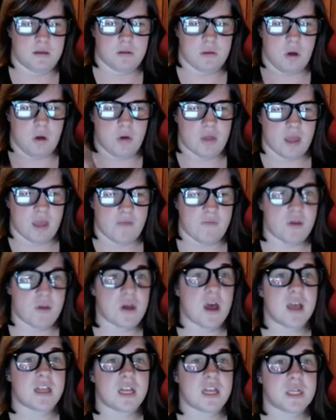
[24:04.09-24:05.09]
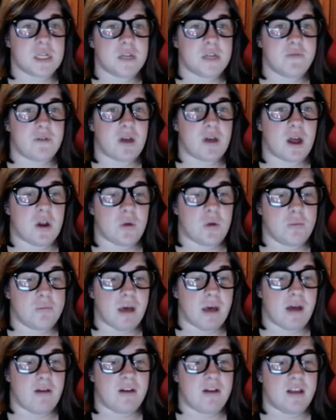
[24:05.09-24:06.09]
Okay, if you guys actually forgot who
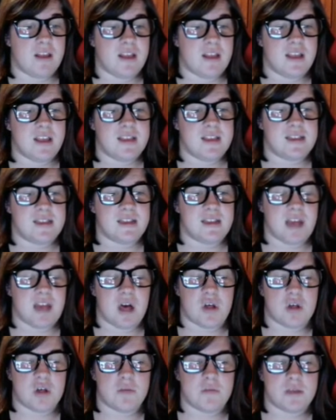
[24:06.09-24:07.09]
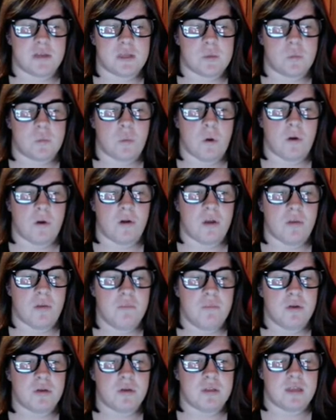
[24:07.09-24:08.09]
Baron is, he's an alchemist, warrior,
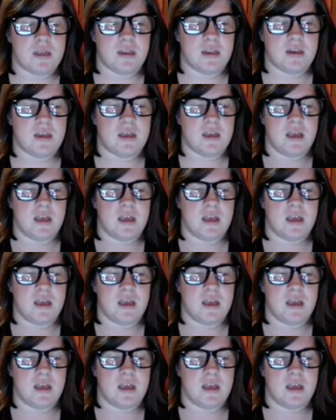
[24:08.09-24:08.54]
mutant,